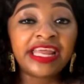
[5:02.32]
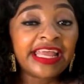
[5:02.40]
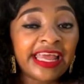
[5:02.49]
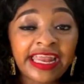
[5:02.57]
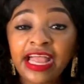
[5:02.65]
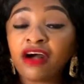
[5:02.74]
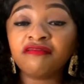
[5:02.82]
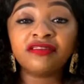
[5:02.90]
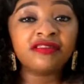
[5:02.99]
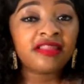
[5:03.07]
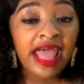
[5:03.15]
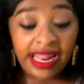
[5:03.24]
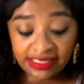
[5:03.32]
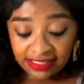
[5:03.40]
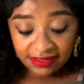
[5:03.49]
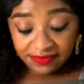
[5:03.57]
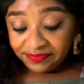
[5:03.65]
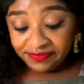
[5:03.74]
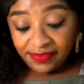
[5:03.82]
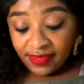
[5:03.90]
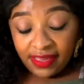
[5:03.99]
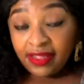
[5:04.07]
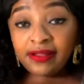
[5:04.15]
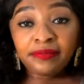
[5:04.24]
they're getting out of that,
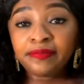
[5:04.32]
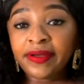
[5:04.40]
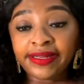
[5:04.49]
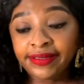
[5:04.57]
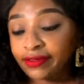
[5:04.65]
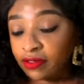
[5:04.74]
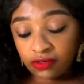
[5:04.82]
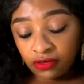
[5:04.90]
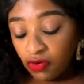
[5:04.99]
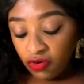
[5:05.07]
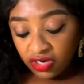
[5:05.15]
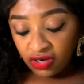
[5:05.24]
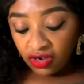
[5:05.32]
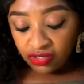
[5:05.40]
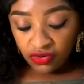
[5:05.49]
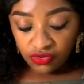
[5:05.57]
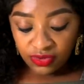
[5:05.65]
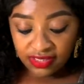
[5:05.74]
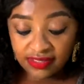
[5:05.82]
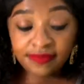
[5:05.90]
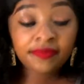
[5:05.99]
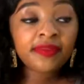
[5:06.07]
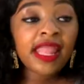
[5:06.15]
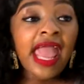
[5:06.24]
but only God knows.
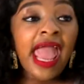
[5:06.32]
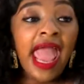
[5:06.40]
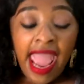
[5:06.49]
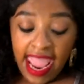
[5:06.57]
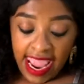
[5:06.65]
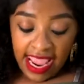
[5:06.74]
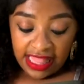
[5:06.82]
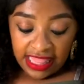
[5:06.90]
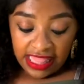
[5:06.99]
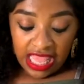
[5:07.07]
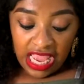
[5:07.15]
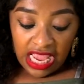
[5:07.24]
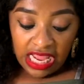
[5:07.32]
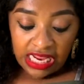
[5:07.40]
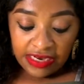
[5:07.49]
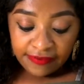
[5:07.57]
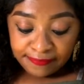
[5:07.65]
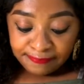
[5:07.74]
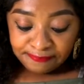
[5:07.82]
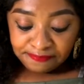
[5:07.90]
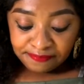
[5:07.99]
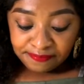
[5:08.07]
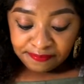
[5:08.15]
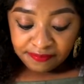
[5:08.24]
And then
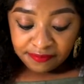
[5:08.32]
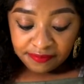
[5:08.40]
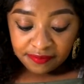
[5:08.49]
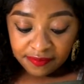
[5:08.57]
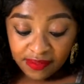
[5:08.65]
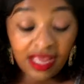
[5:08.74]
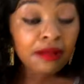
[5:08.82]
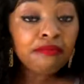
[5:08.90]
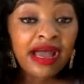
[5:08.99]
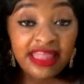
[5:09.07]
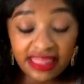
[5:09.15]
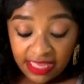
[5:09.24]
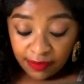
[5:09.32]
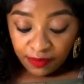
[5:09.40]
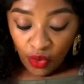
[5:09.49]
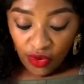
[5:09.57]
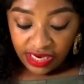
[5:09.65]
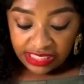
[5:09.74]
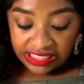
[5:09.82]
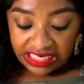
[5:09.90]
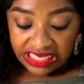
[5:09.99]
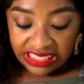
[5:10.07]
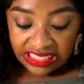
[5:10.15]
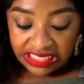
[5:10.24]
my third point
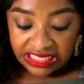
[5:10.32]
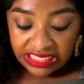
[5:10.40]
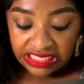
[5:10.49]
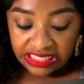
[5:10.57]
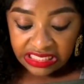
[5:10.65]
is,